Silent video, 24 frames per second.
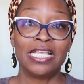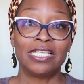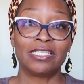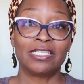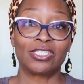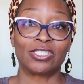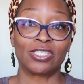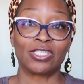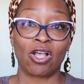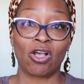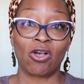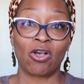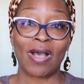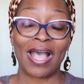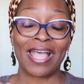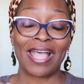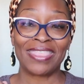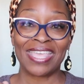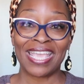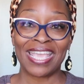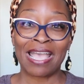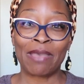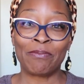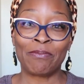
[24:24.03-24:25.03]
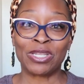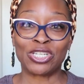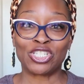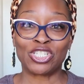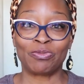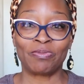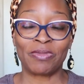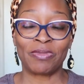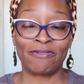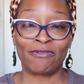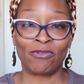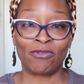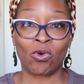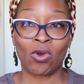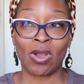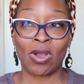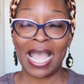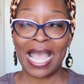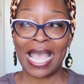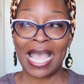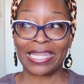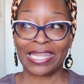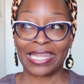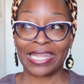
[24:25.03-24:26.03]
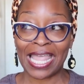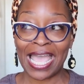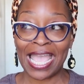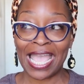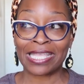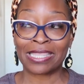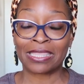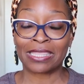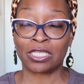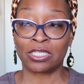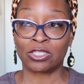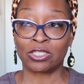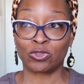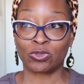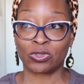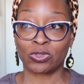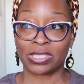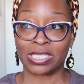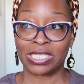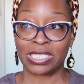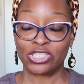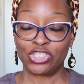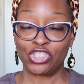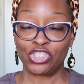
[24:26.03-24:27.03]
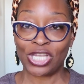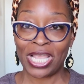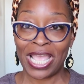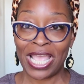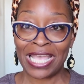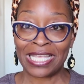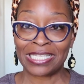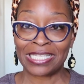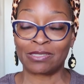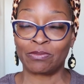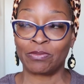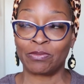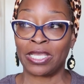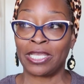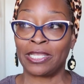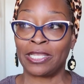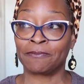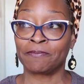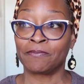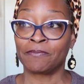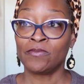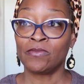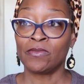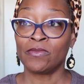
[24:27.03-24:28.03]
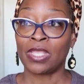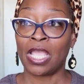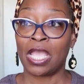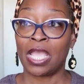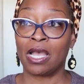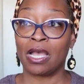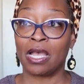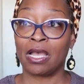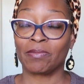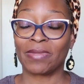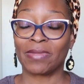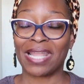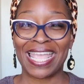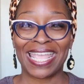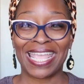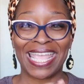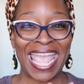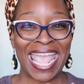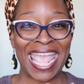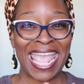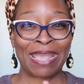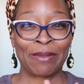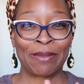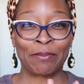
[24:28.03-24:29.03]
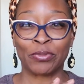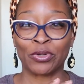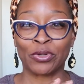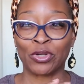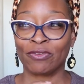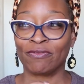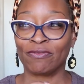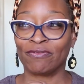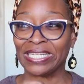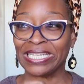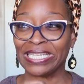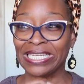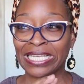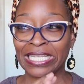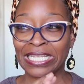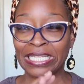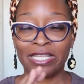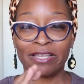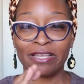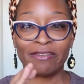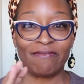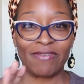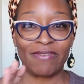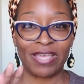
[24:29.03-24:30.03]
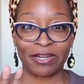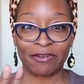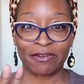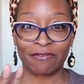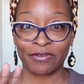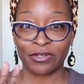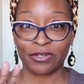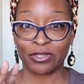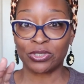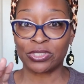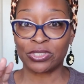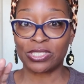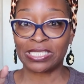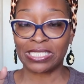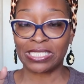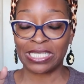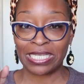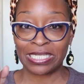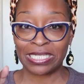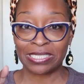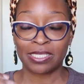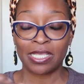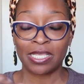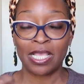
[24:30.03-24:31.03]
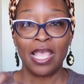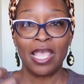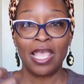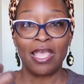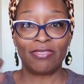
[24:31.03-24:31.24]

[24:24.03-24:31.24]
So I think I mentioned before, I like the jasmine, like amber, vanilla, vetiver scents.